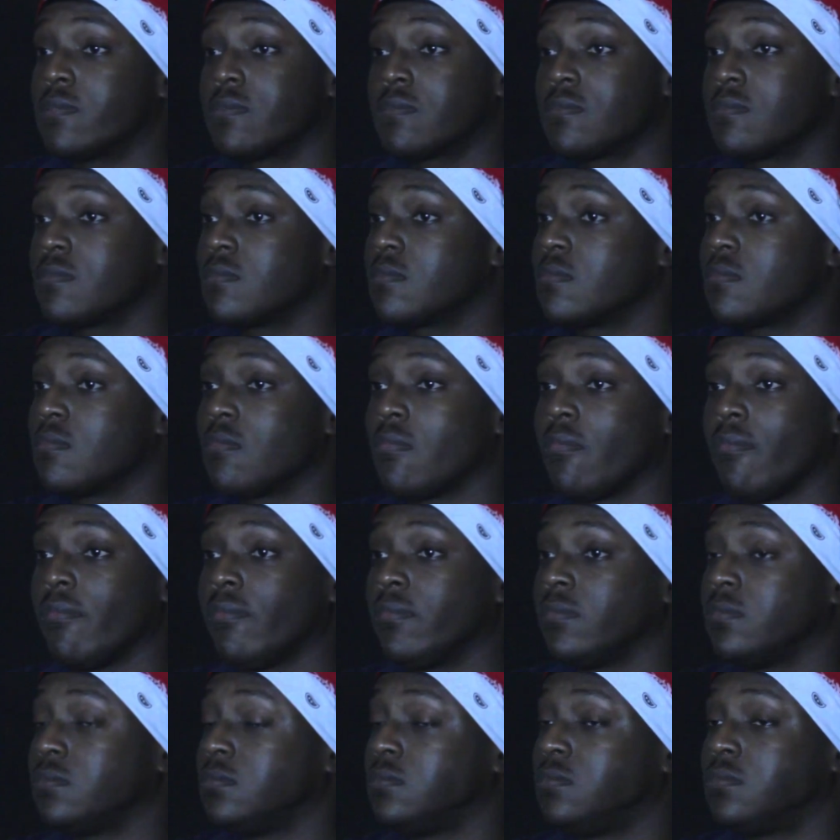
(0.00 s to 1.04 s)
I'd have
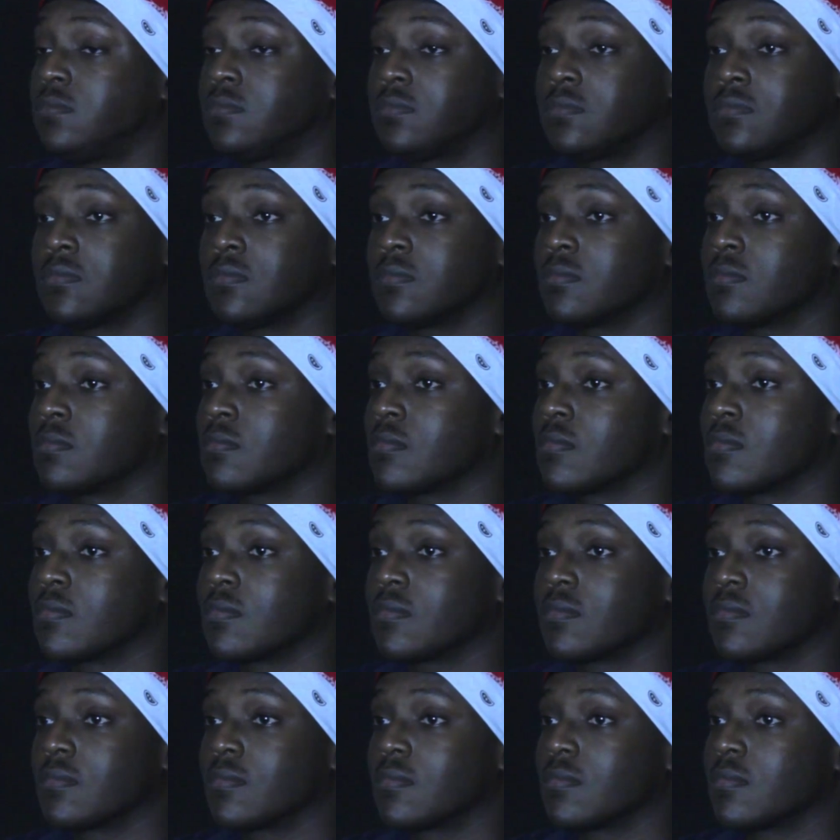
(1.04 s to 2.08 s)
Mountain Dew running through
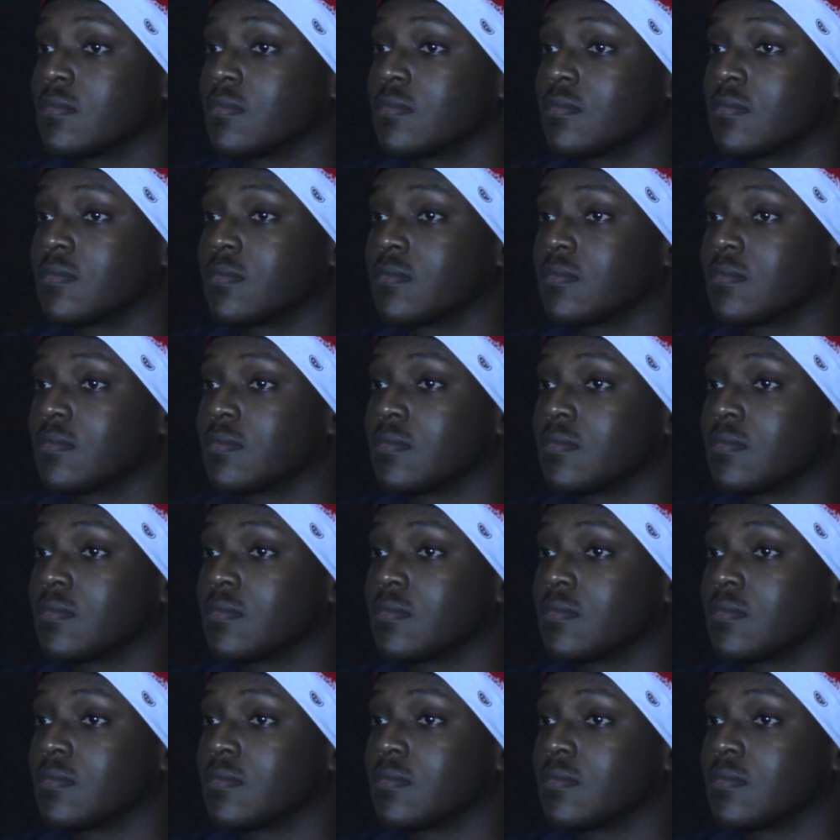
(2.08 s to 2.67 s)
my house.